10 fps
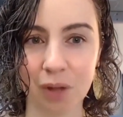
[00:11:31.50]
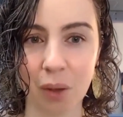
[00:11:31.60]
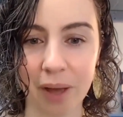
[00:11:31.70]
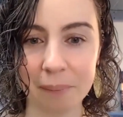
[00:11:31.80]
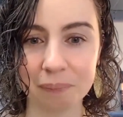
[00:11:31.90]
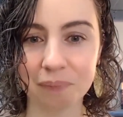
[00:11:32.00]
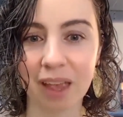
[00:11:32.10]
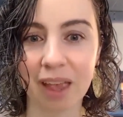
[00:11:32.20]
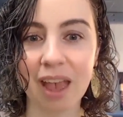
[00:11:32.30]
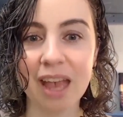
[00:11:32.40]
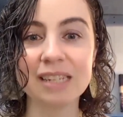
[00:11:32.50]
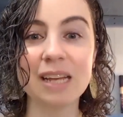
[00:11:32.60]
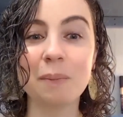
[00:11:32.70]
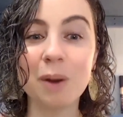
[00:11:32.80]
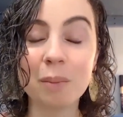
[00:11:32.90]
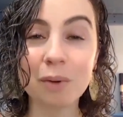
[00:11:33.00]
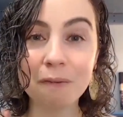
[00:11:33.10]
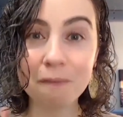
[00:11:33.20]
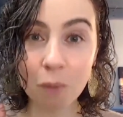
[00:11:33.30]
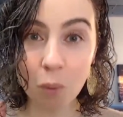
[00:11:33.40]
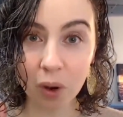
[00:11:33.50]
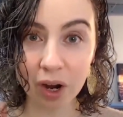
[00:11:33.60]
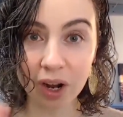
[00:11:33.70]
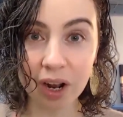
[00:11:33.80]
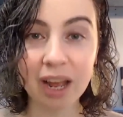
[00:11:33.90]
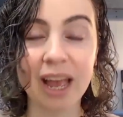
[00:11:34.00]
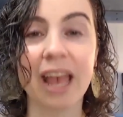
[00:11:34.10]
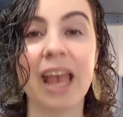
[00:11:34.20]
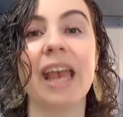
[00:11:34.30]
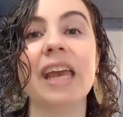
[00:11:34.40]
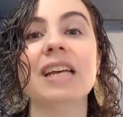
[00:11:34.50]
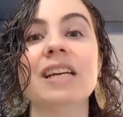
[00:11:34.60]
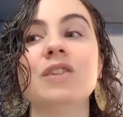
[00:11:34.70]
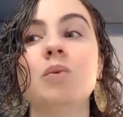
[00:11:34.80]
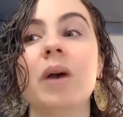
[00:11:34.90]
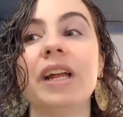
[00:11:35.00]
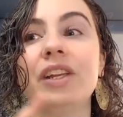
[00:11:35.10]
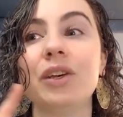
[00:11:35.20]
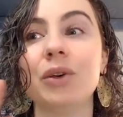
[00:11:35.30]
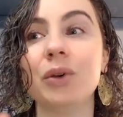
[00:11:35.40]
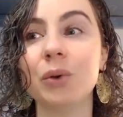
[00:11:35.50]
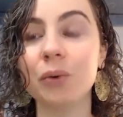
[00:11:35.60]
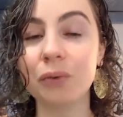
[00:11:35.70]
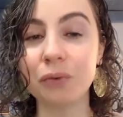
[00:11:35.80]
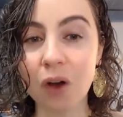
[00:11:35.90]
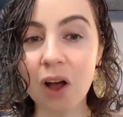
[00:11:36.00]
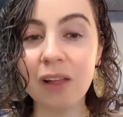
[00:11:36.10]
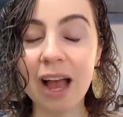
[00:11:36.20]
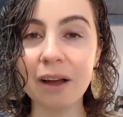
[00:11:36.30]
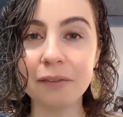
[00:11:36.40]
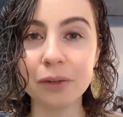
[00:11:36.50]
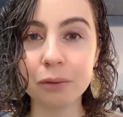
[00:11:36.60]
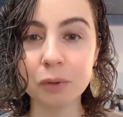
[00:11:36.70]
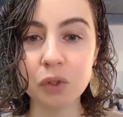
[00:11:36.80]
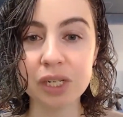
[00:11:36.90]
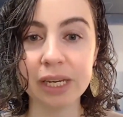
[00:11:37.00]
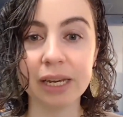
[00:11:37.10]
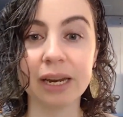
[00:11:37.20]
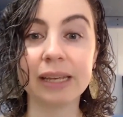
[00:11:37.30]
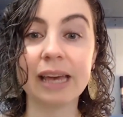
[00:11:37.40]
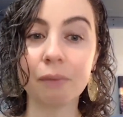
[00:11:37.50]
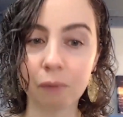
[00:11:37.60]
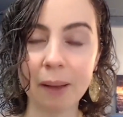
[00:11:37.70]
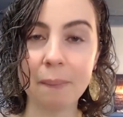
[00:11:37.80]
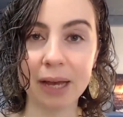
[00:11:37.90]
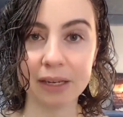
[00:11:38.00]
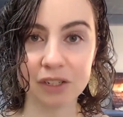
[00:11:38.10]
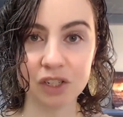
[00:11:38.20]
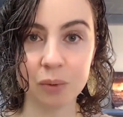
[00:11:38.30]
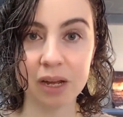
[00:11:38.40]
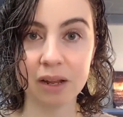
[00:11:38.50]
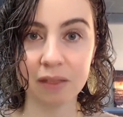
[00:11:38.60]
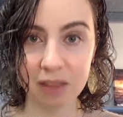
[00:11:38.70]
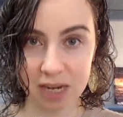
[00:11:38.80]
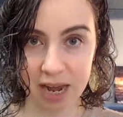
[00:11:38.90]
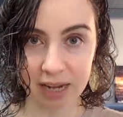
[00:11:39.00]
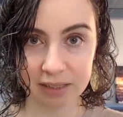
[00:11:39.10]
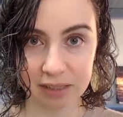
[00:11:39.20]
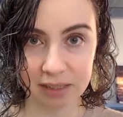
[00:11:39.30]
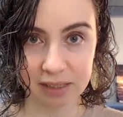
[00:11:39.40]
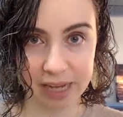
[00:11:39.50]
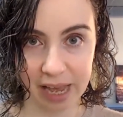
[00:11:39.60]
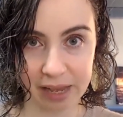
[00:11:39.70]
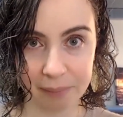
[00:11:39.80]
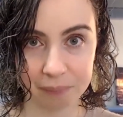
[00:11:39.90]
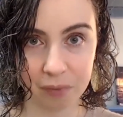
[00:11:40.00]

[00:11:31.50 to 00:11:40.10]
Okay. Tip number 4 is when you fall out of your routine, get right back into it the next day.